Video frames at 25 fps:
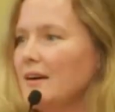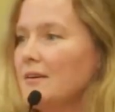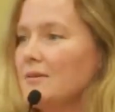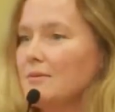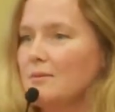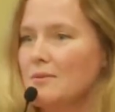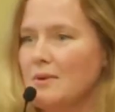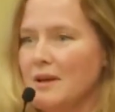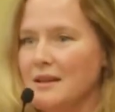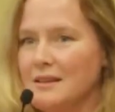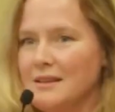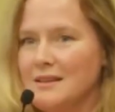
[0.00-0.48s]
Oh,
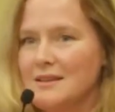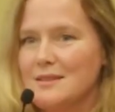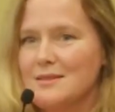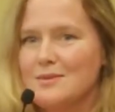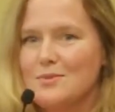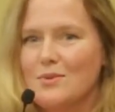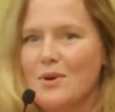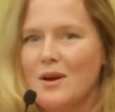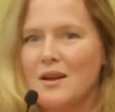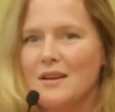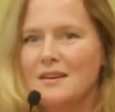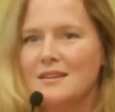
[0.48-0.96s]
at
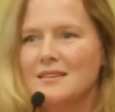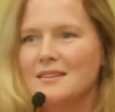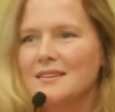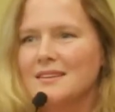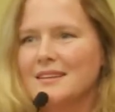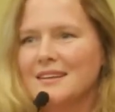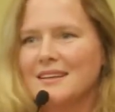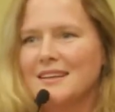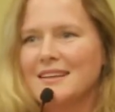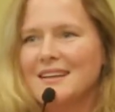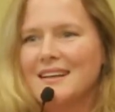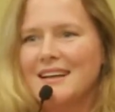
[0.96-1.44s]
least one.
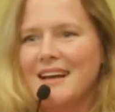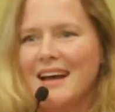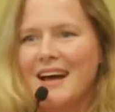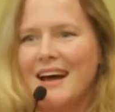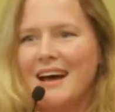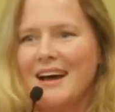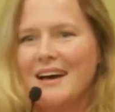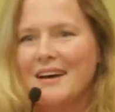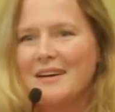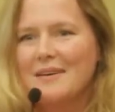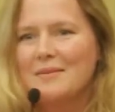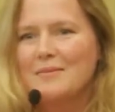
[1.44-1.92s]

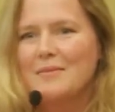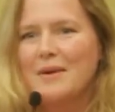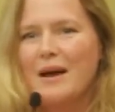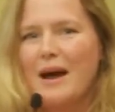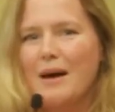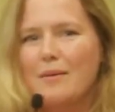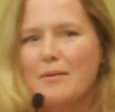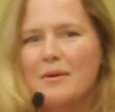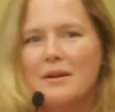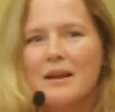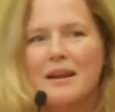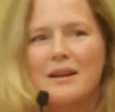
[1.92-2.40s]
How
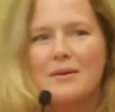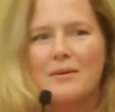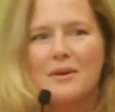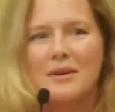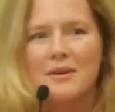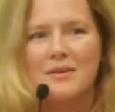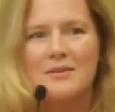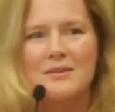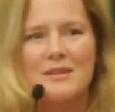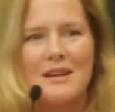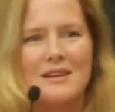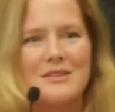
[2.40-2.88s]
about
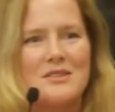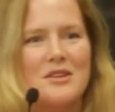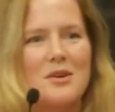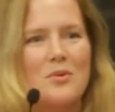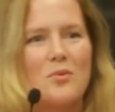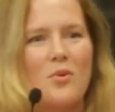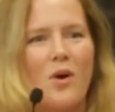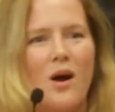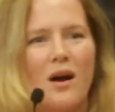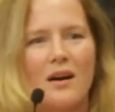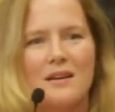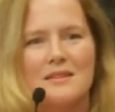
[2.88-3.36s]
anyone who's actually
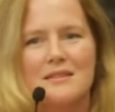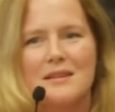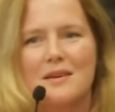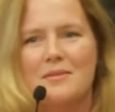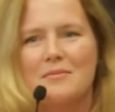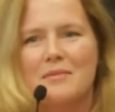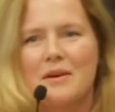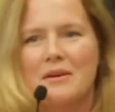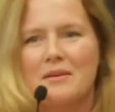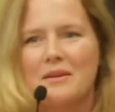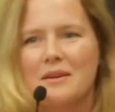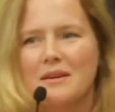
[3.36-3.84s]
walked
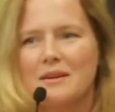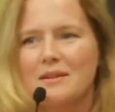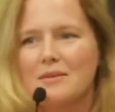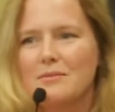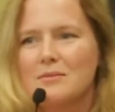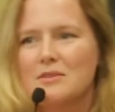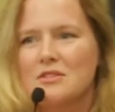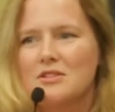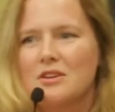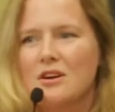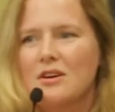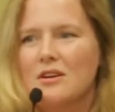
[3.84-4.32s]
up Mount
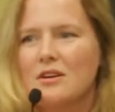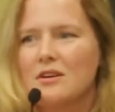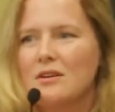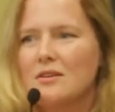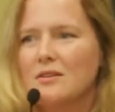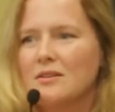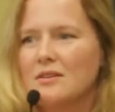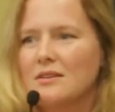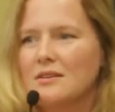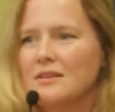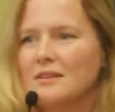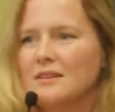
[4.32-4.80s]

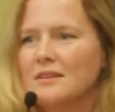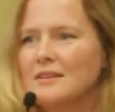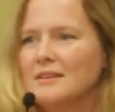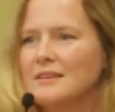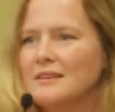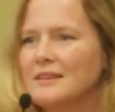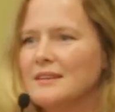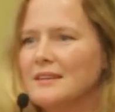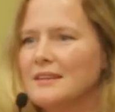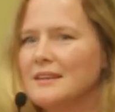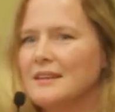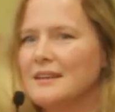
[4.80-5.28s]
Kilimanjaro?
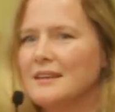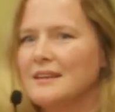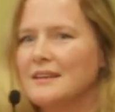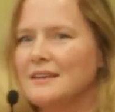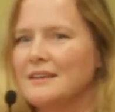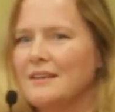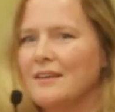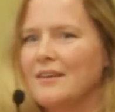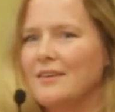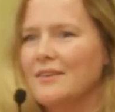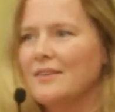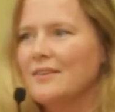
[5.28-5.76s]

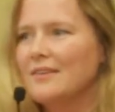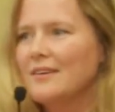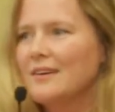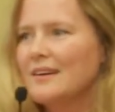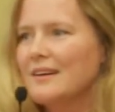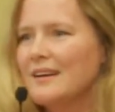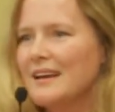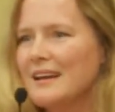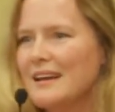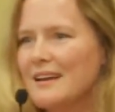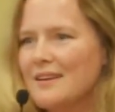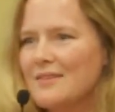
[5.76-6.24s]
Oh,
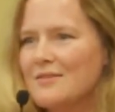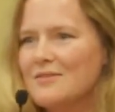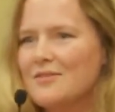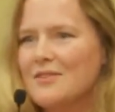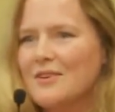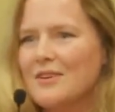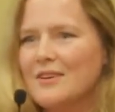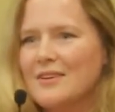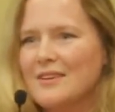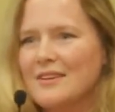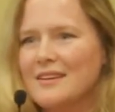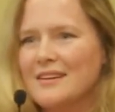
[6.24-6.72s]
a
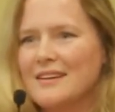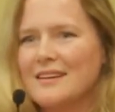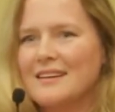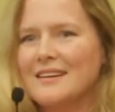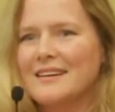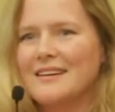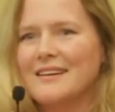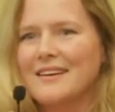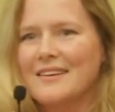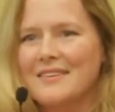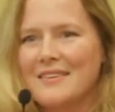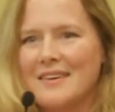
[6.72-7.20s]
handful.
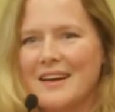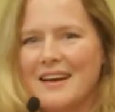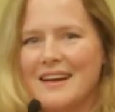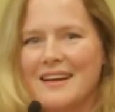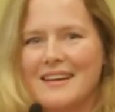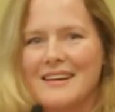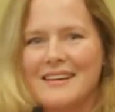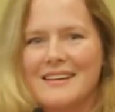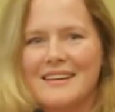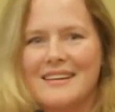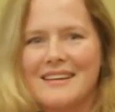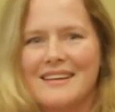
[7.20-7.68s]

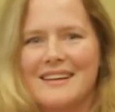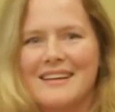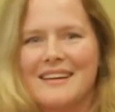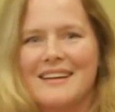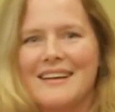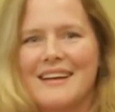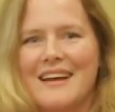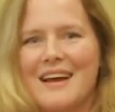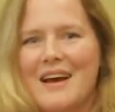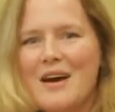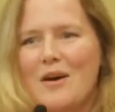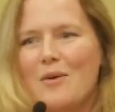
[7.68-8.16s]
Okay.
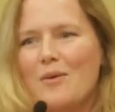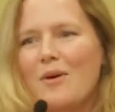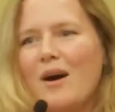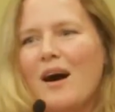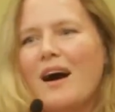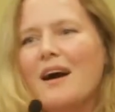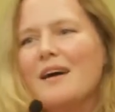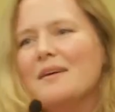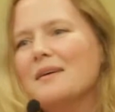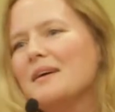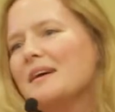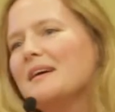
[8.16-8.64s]

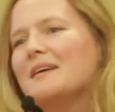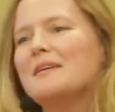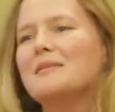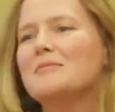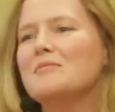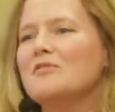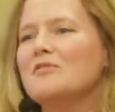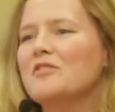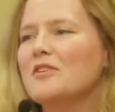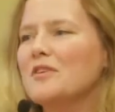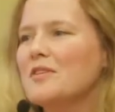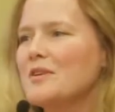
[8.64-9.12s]
Well,
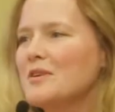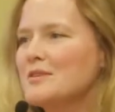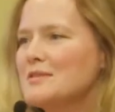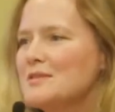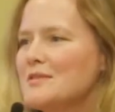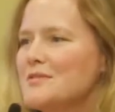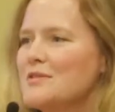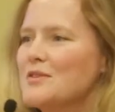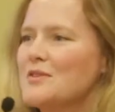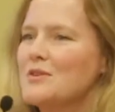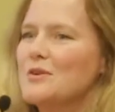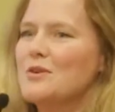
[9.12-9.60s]
for those
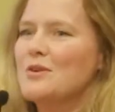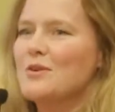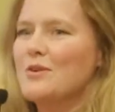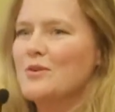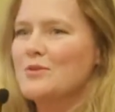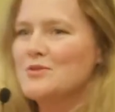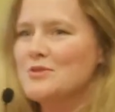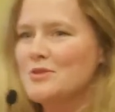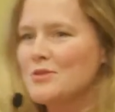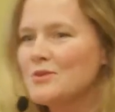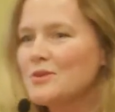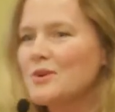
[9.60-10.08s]
of you
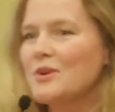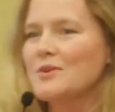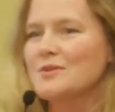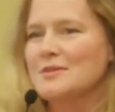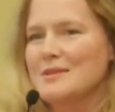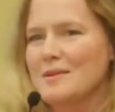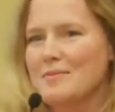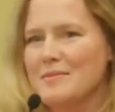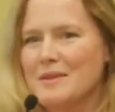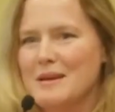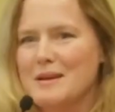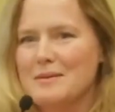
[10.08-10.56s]
who do know
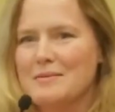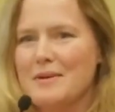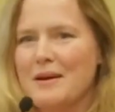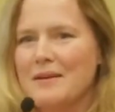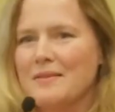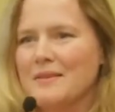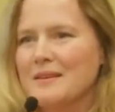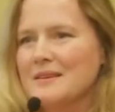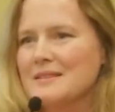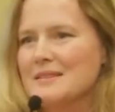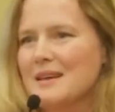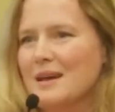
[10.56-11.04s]
something
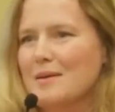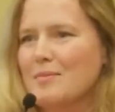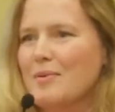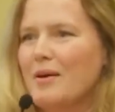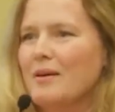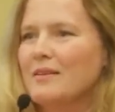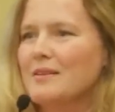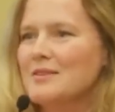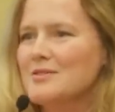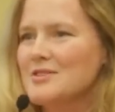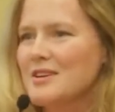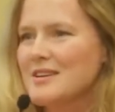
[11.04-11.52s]
about this, I
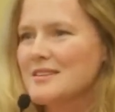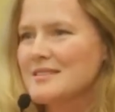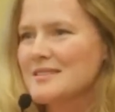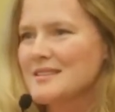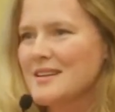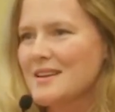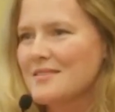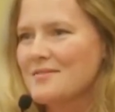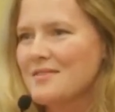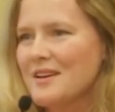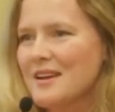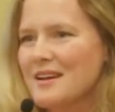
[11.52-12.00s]
apologize
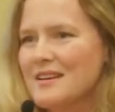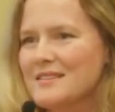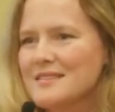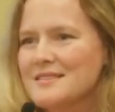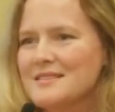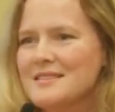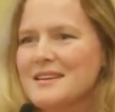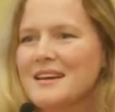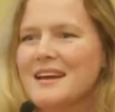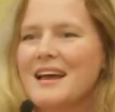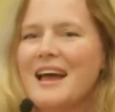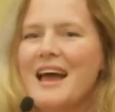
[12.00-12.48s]
in
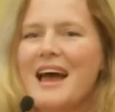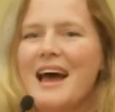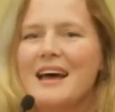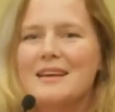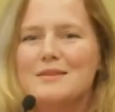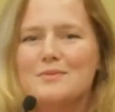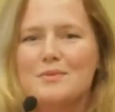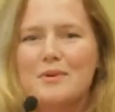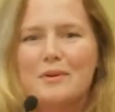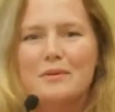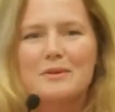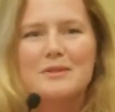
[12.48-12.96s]
advance.
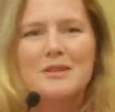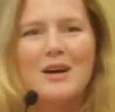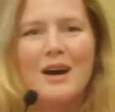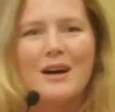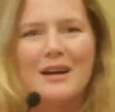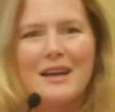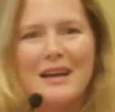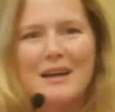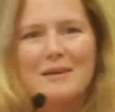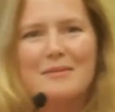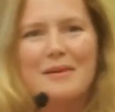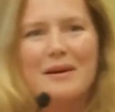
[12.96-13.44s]
As we were
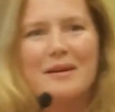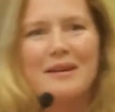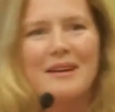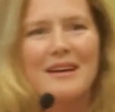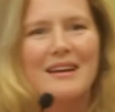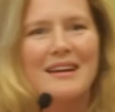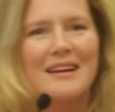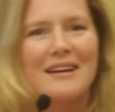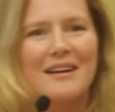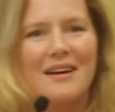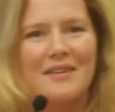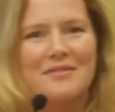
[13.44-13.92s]
talking about
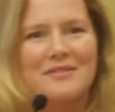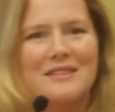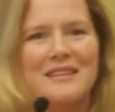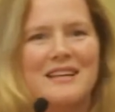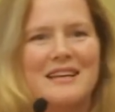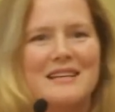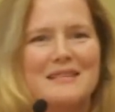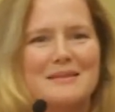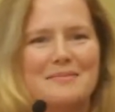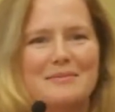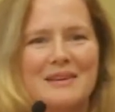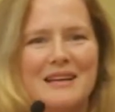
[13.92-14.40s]
kicking off
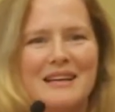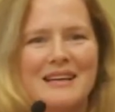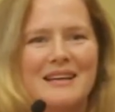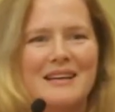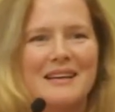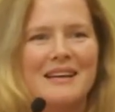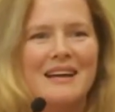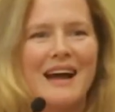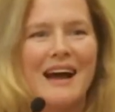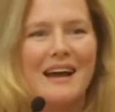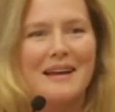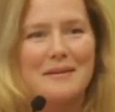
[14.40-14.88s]
today's
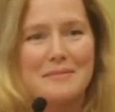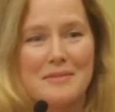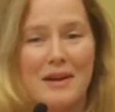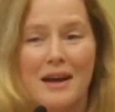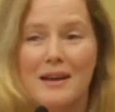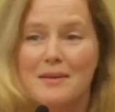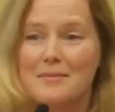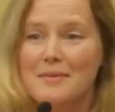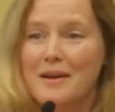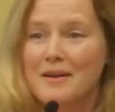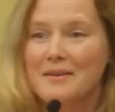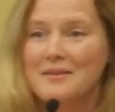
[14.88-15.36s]
meeting, I am
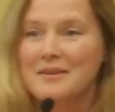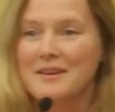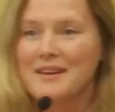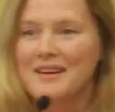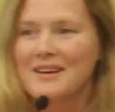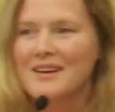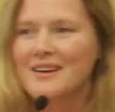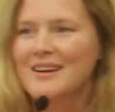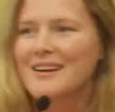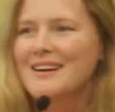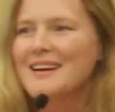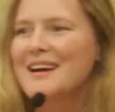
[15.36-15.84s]
not a
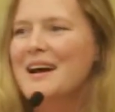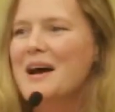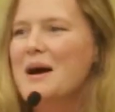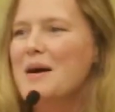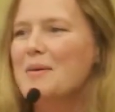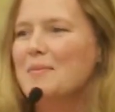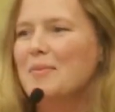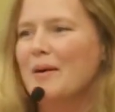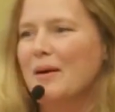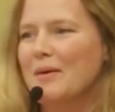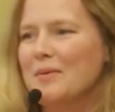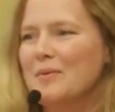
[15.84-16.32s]
mountaineer,
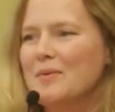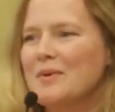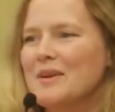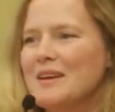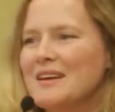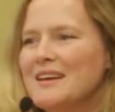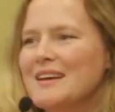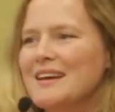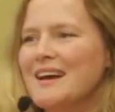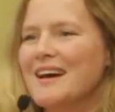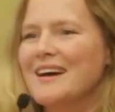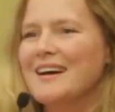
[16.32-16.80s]
but
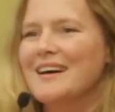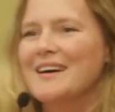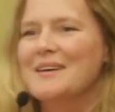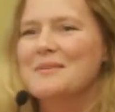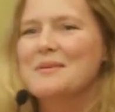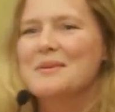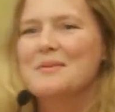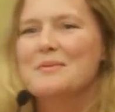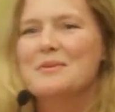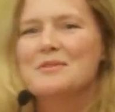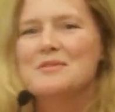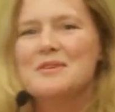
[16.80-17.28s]
we
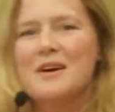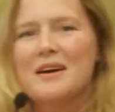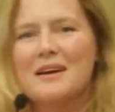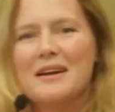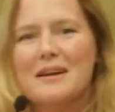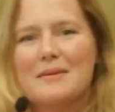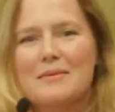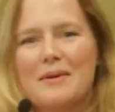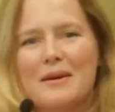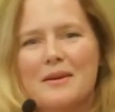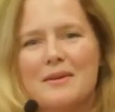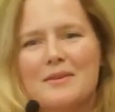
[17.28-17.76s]
were
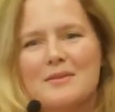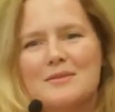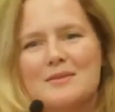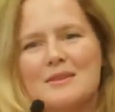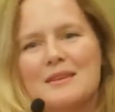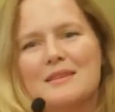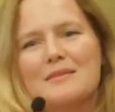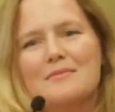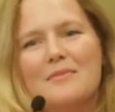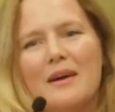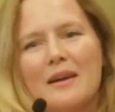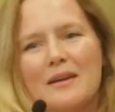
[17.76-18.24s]
talking about
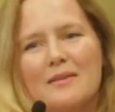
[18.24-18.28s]
using the